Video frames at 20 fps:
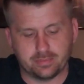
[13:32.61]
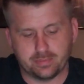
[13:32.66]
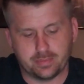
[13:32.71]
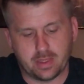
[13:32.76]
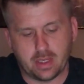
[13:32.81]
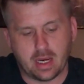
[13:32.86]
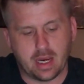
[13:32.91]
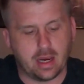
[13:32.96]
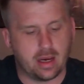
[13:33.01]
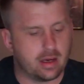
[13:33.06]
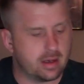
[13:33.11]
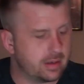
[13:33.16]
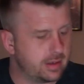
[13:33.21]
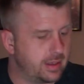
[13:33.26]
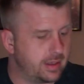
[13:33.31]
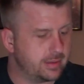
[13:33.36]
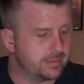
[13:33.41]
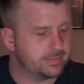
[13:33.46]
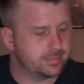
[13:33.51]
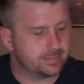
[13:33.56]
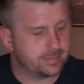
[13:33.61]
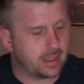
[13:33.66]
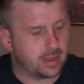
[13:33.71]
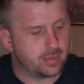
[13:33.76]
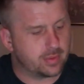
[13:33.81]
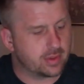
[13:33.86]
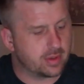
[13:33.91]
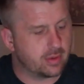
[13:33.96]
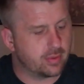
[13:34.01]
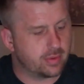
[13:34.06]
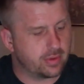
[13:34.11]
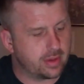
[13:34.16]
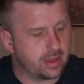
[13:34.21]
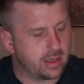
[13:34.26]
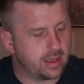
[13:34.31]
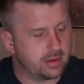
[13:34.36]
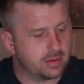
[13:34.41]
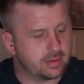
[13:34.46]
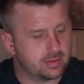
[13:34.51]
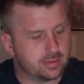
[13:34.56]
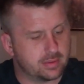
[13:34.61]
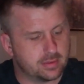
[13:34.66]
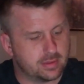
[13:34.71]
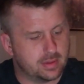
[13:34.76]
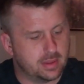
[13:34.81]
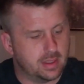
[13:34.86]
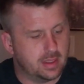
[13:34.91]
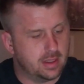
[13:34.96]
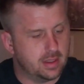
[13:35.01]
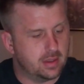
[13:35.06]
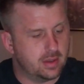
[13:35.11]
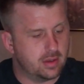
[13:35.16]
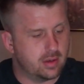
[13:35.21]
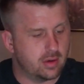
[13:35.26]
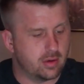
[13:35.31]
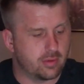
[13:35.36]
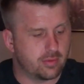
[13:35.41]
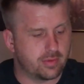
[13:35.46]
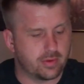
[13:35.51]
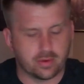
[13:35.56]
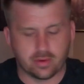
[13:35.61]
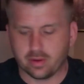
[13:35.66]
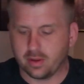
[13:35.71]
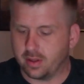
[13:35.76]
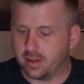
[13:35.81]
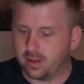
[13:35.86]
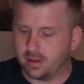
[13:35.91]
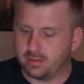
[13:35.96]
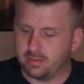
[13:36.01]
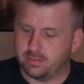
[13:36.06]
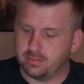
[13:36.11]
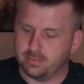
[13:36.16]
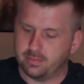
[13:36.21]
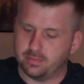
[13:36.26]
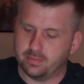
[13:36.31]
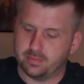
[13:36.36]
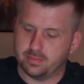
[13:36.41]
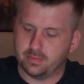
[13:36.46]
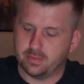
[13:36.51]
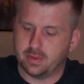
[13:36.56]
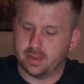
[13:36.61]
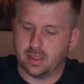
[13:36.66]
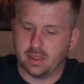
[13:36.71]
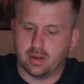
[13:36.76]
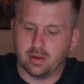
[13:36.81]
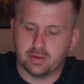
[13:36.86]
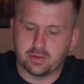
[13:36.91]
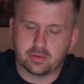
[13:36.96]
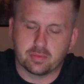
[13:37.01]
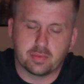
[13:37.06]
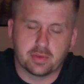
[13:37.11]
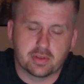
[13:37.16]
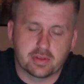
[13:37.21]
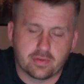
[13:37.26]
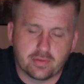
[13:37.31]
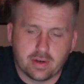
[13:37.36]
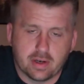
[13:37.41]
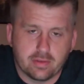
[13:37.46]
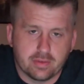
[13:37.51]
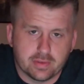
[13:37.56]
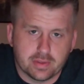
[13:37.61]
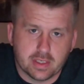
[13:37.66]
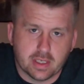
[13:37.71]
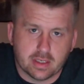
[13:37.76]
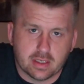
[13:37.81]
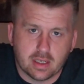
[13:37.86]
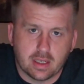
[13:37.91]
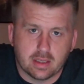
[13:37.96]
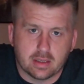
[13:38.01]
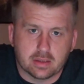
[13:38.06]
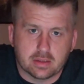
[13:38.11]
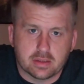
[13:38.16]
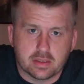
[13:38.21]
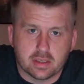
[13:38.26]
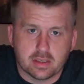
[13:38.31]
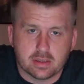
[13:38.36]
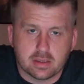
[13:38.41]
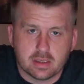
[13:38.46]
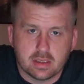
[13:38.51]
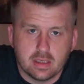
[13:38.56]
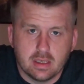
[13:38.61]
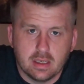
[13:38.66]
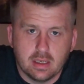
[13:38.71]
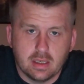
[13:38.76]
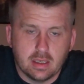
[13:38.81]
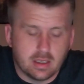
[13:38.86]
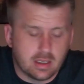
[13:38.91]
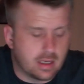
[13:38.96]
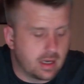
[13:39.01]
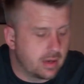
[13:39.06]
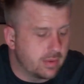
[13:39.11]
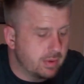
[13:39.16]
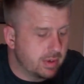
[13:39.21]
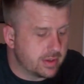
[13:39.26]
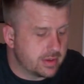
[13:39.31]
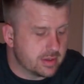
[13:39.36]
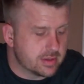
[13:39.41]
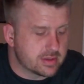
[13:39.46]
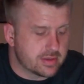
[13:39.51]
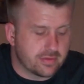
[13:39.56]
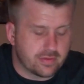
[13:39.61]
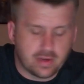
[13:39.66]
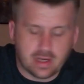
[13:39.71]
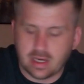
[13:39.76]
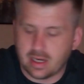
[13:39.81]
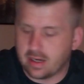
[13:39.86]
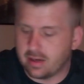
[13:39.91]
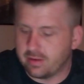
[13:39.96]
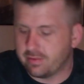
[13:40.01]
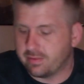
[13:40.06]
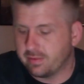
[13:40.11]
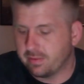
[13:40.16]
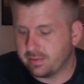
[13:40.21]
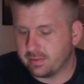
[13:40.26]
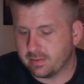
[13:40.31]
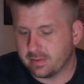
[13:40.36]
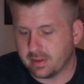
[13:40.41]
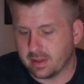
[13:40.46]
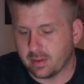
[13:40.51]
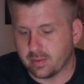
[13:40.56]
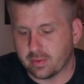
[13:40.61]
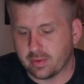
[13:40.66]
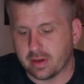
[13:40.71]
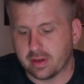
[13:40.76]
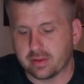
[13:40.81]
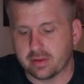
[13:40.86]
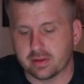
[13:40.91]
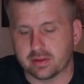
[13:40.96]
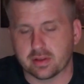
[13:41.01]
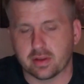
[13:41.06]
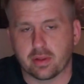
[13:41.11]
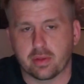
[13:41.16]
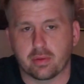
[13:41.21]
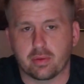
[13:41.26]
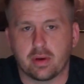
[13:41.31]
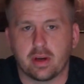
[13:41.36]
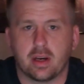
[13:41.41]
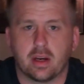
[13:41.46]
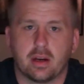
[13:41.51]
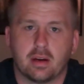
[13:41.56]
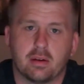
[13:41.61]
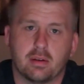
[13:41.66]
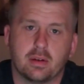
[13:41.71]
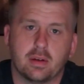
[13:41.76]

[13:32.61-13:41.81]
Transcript: yeah, I would go with that over the Ultimate Survival Technologies. I rate this a 5. I would rate this a 3,